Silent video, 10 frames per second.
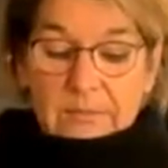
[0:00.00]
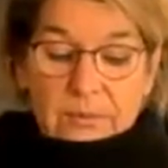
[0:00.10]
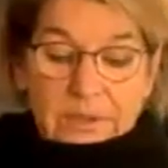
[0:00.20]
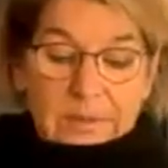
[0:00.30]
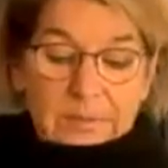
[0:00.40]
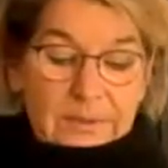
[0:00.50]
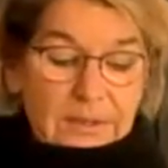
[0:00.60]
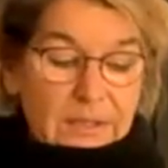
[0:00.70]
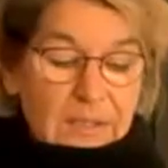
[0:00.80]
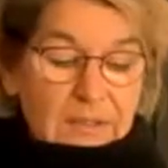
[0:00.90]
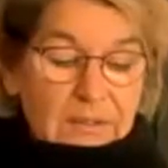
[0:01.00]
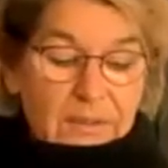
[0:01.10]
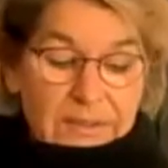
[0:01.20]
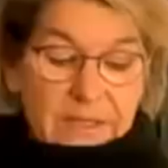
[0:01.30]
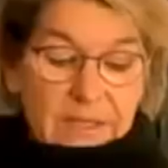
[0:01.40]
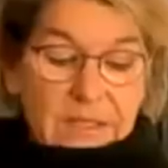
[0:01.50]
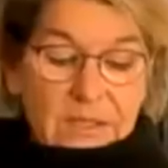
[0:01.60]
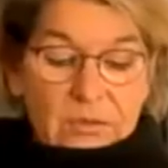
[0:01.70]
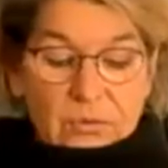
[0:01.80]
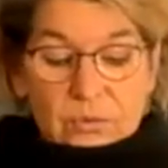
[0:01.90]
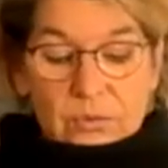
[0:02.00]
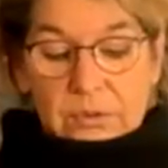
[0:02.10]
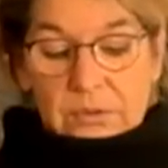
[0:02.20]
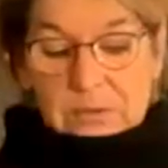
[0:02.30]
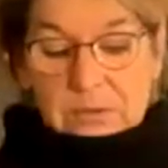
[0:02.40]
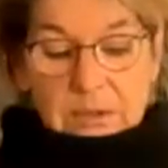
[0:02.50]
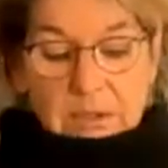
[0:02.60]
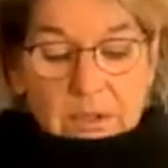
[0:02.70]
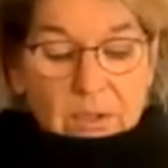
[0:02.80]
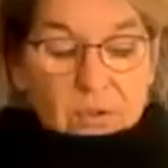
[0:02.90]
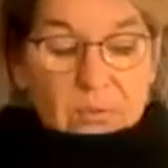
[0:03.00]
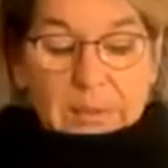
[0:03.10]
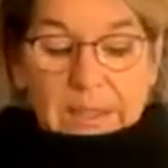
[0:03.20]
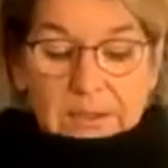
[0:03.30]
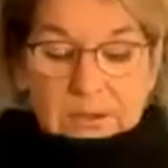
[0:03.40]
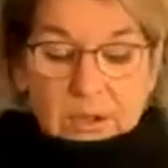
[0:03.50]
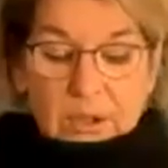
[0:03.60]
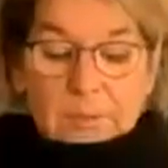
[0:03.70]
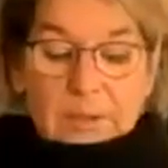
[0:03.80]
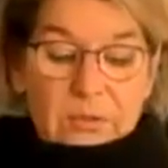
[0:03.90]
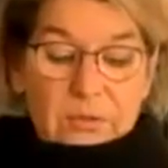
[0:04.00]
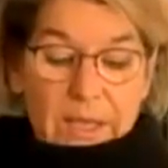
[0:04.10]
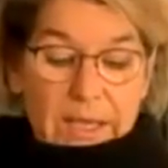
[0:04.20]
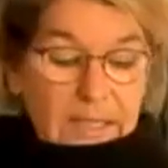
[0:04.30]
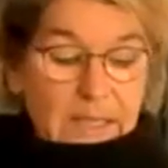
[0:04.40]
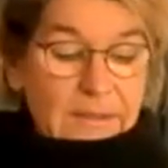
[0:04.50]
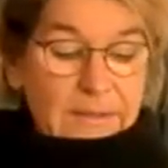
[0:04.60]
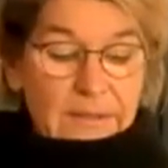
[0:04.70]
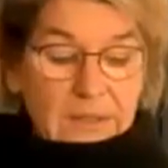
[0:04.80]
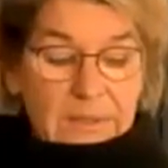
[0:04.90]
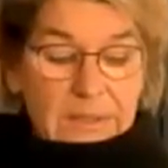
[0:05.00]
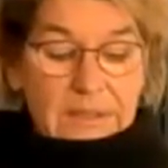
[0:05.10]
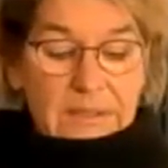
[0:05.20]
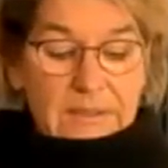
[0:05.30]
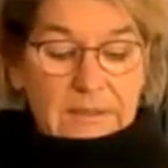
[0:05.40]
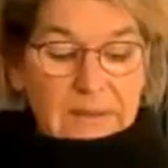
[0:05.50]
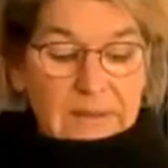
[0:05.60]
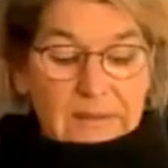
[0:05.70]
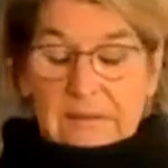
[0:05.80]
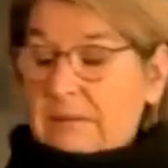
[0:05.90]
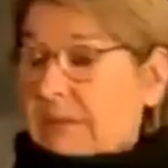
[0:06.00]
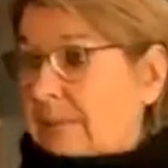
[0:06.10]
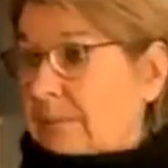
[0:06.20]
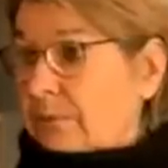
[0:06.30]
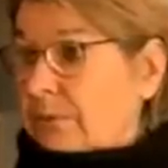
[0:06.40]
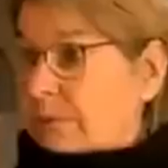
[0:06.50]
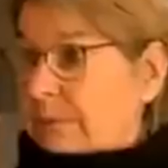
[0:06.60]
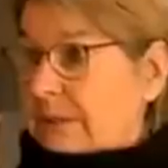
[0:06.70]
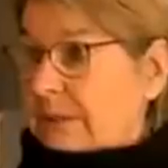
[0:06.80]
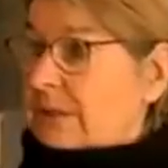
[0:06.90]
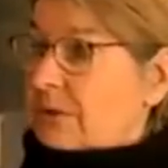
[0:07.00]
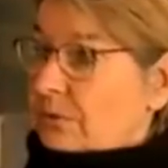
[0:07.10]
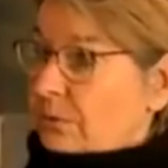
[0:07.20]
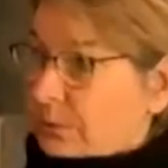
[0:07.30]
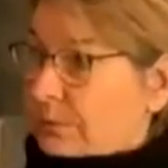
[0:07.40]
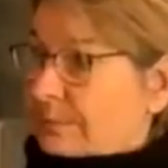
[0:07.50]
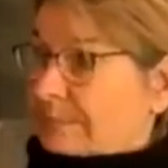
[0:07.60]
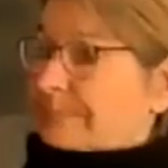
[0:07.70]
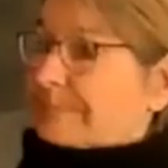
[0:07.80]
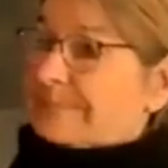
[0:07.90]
And if there is a mandatory vaccination, what can I do to heal my body so that this vaccination doesn't harm me?